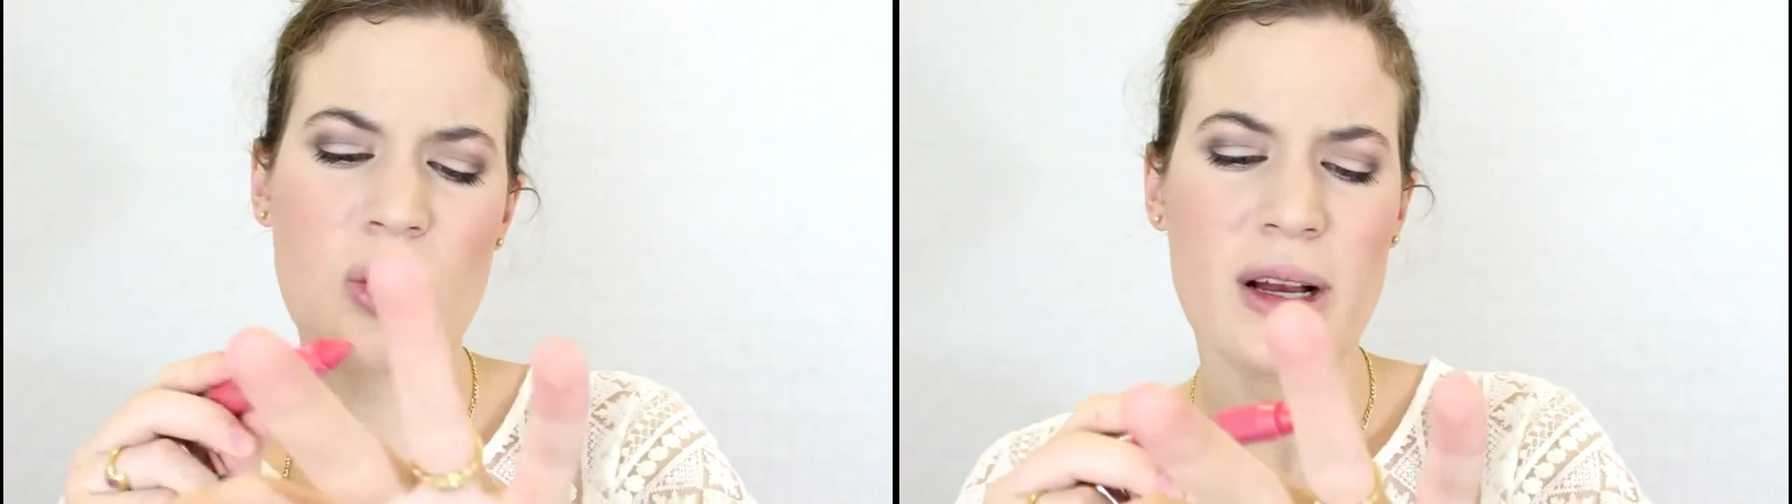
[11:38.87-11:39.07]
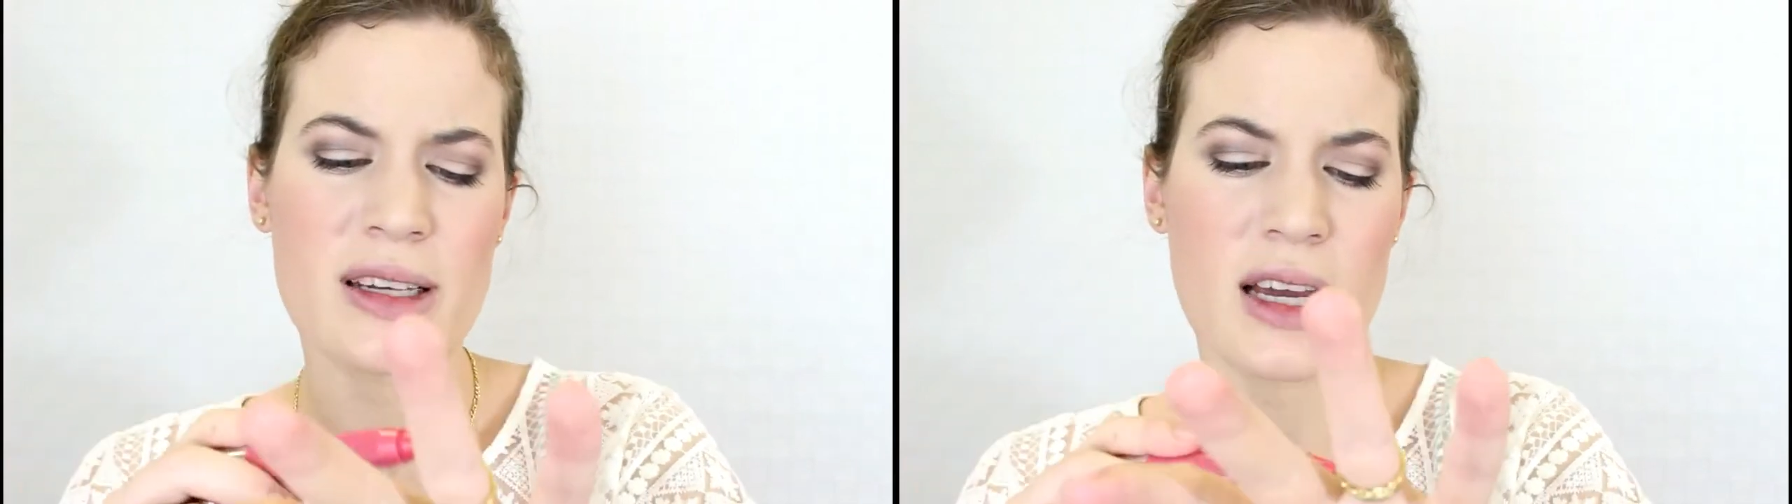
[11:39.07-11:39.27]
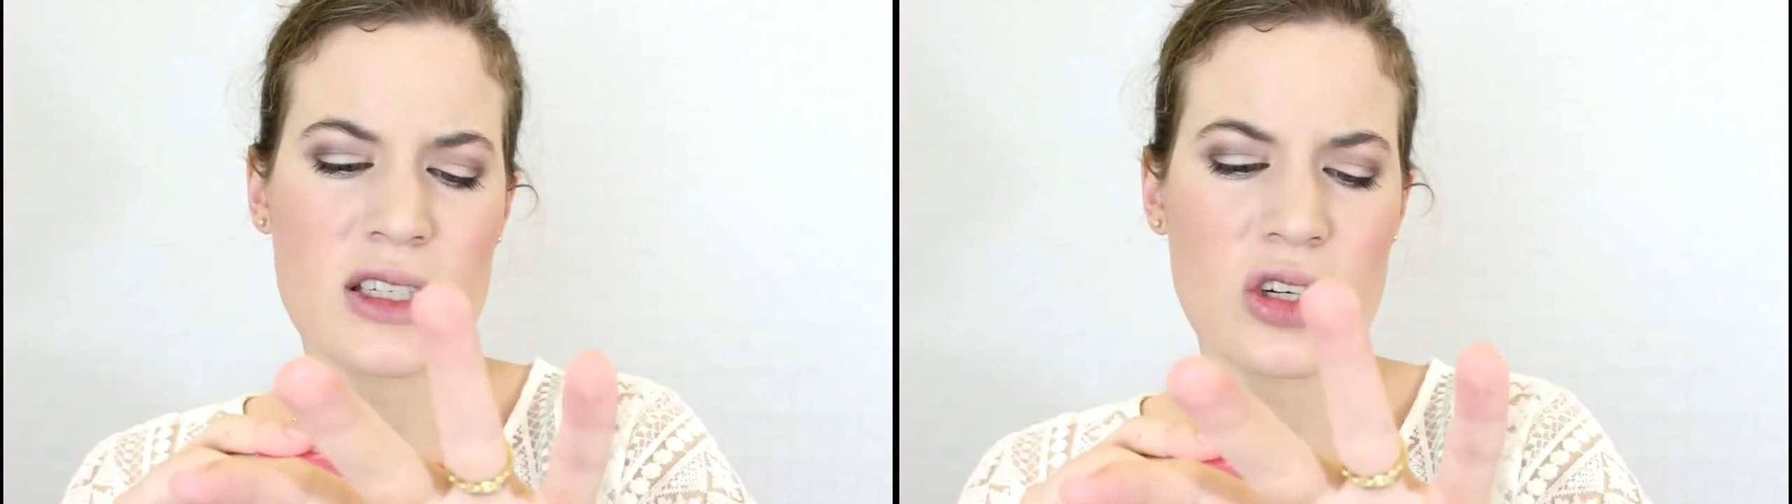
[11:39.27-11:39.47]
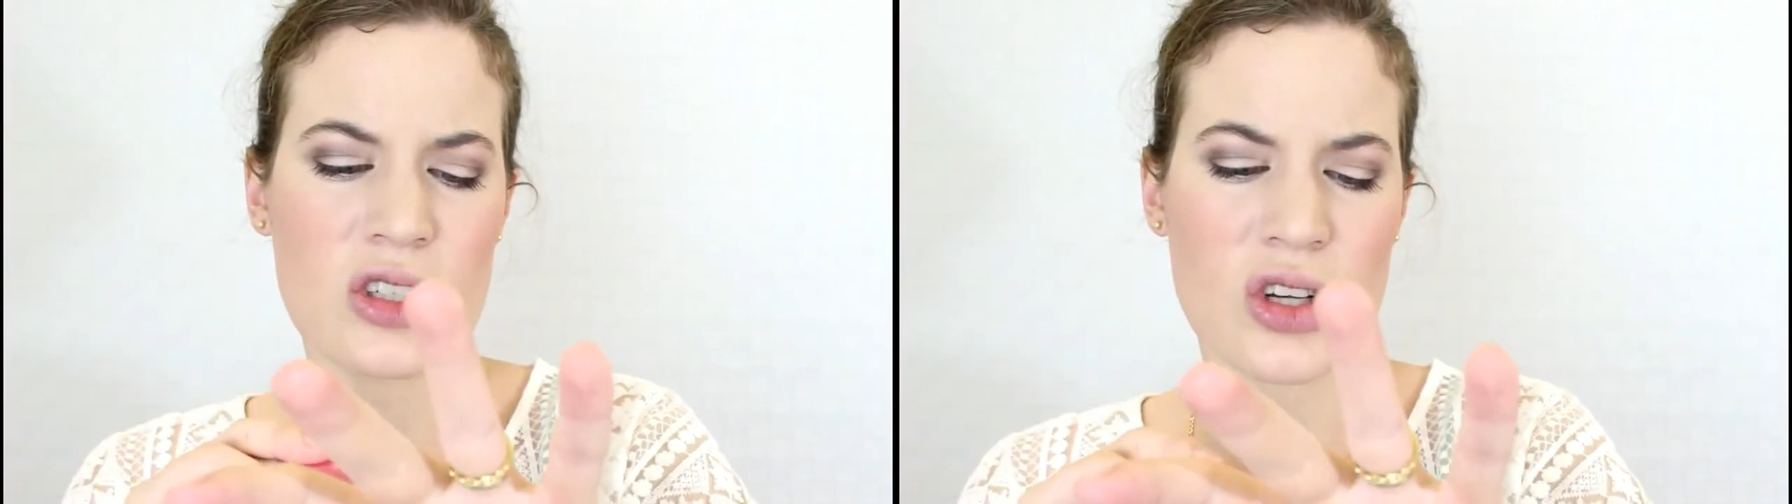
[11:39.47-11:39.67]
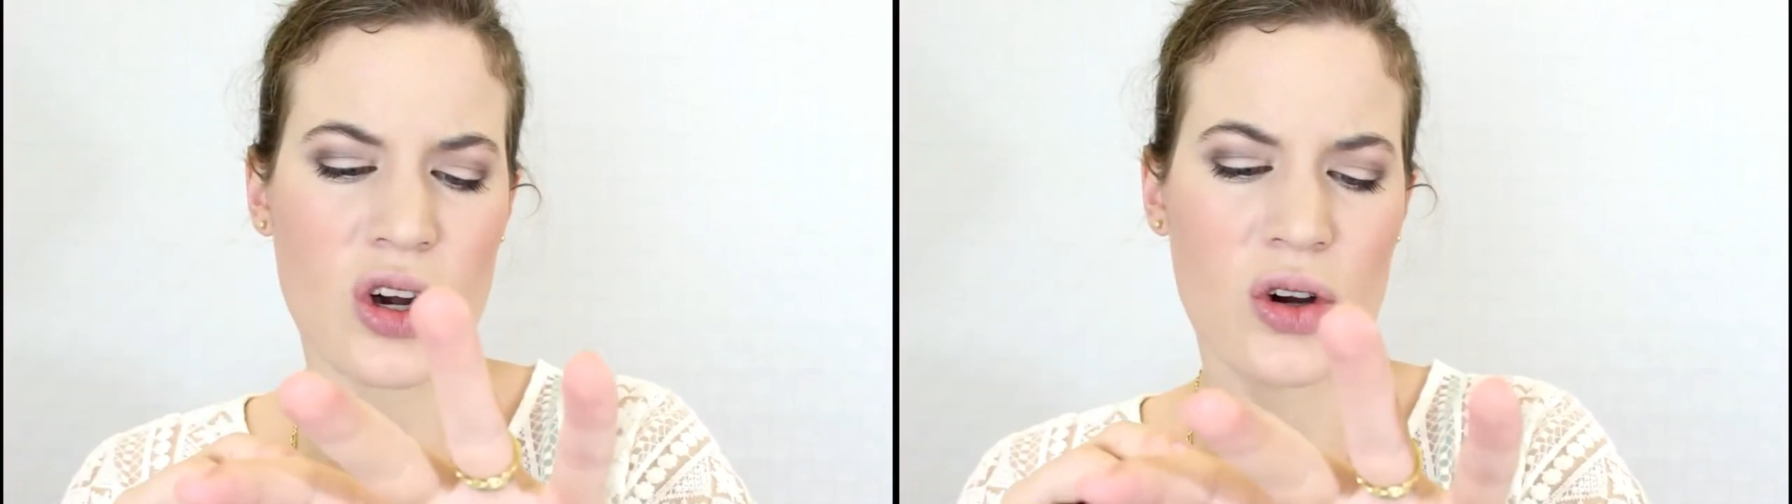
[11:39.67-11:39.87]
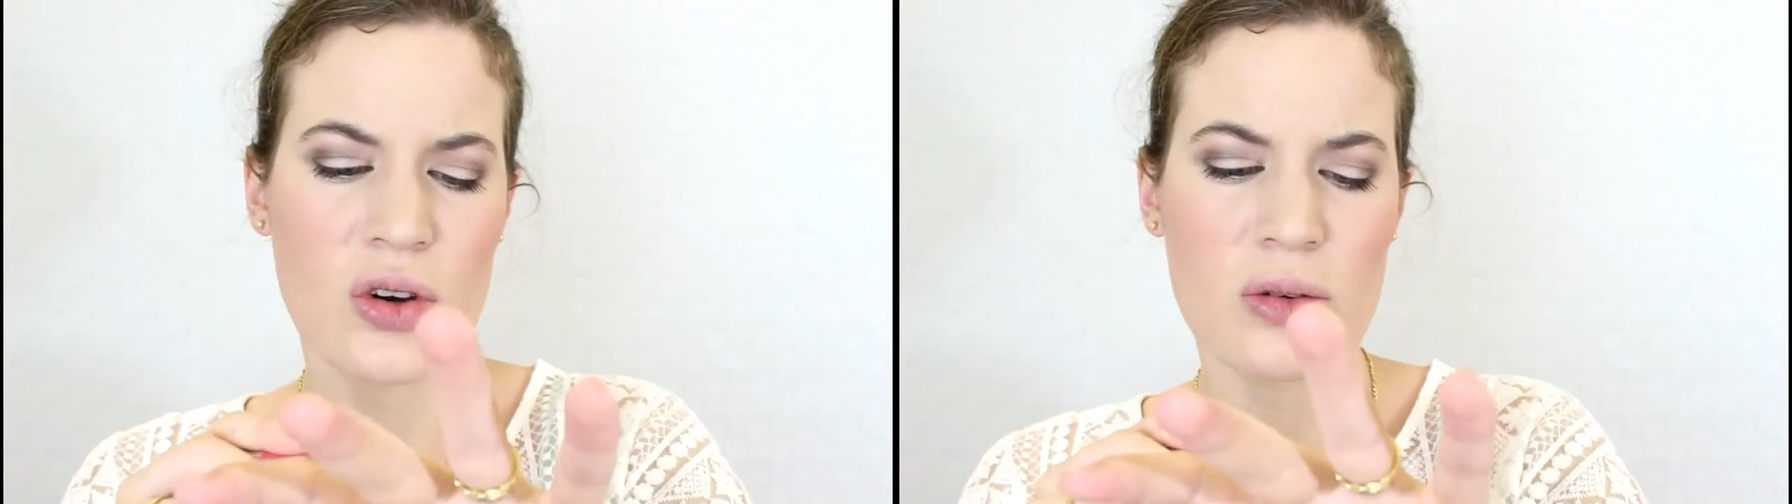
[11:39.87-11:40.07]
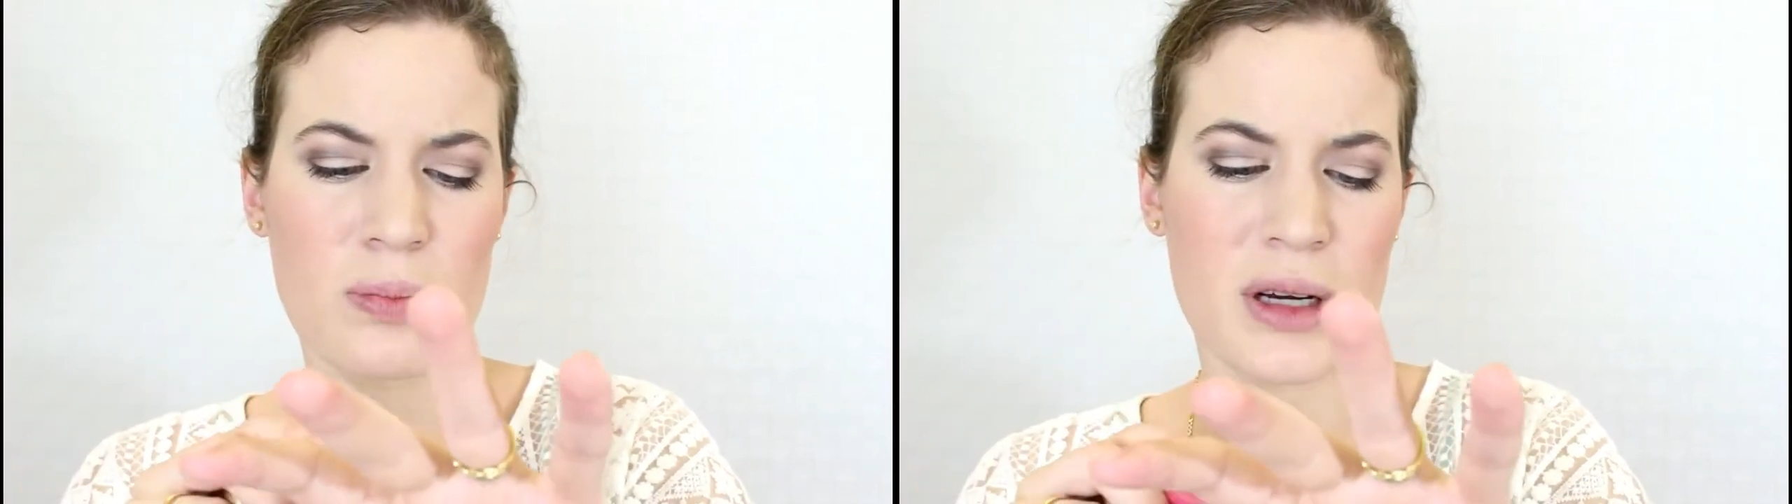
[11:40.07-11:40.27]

quite nice on its own,